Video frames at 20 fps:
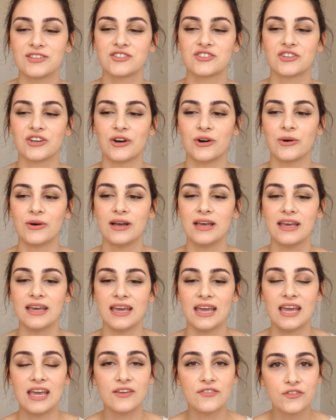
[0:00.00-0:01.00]
So
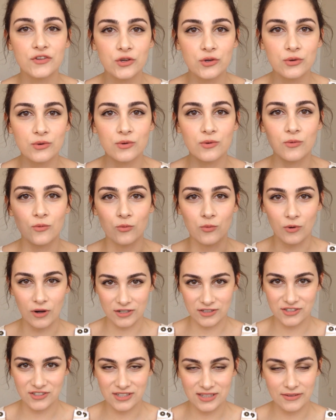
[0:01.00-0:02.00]
if you
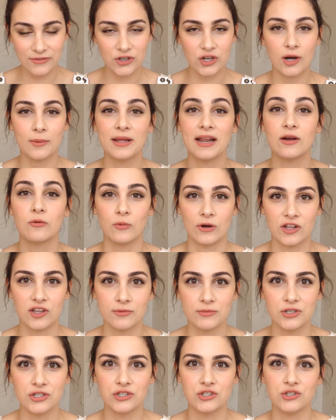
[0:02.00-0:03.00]
want to leave a comment, I
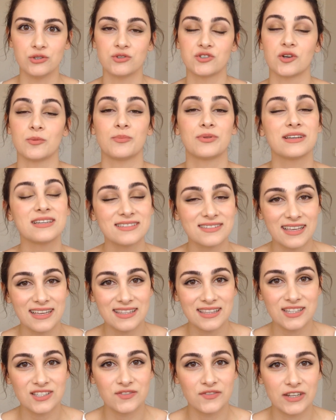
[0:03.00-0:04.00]
welcome you to do so. Please
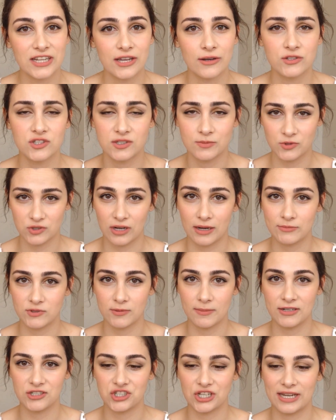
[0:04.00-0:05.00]
like this video and subscribe to
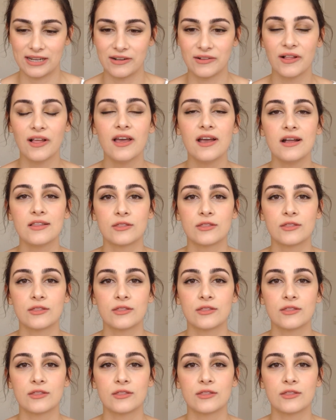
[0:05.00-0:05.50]
my channel.